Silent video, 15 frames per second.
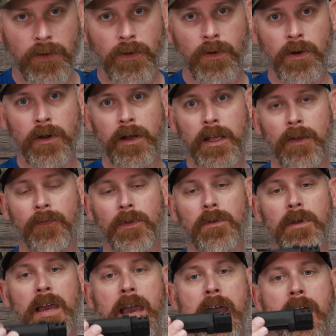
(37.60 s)
Or if
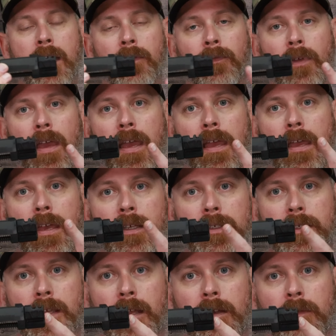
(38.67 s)
you have a
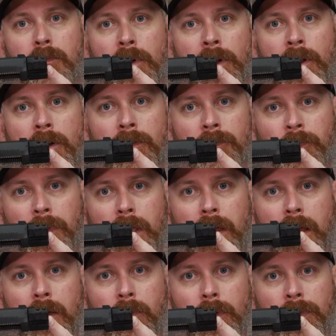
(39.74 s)
extended barrel
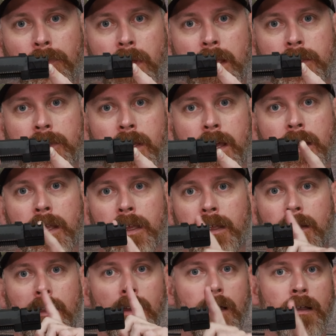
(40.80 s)
with threads on
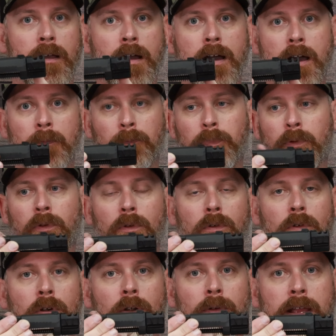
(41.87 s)
it, a comp,
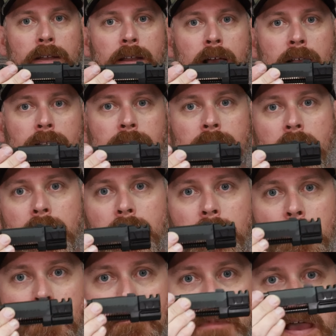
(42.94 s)
or a red dot
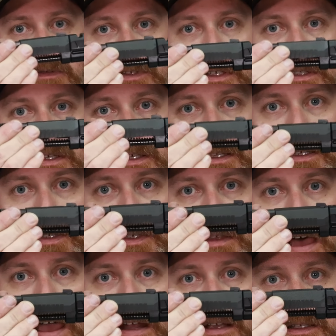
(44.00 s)
sight mounted to the
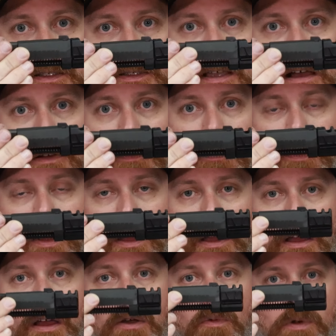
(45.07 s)
slide itself,
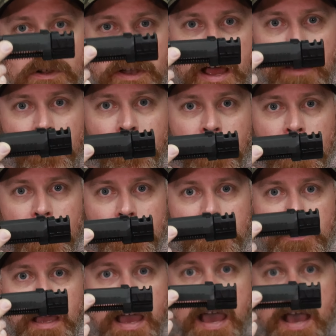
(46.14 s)
will not fit.
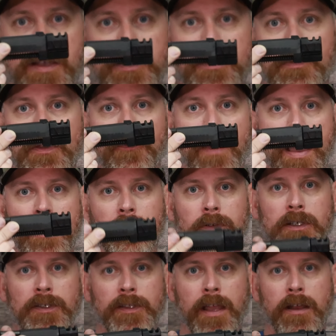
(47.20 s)
So it has to be
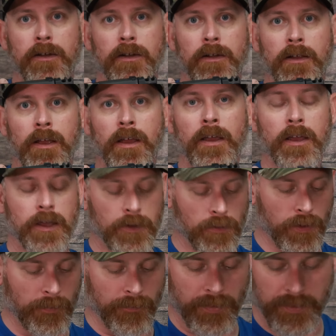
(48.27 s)
factory standard in
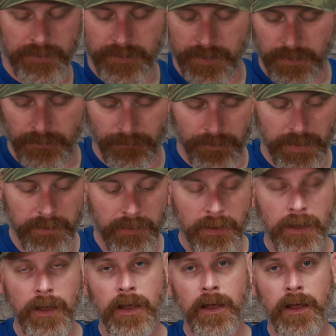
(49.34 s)
order for this thing to fit.